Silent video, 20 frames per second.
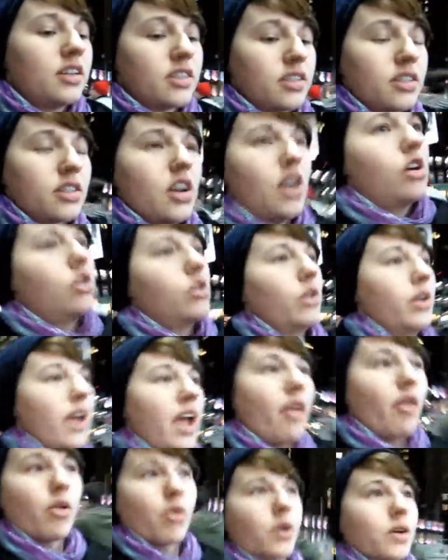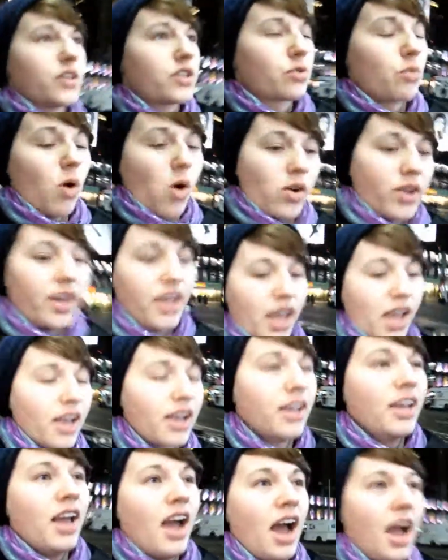So everyone is walking
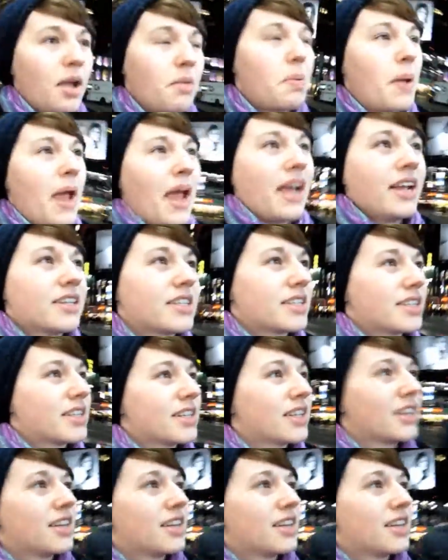high pace,